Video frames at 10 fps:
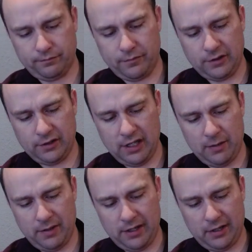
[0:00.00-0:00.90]
This has got to
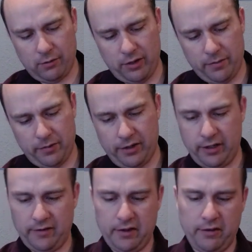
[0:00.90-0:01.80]
be like a reprint
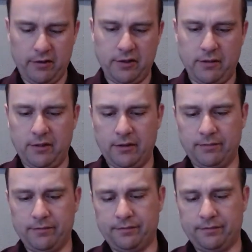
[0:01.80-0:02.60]
of it or something.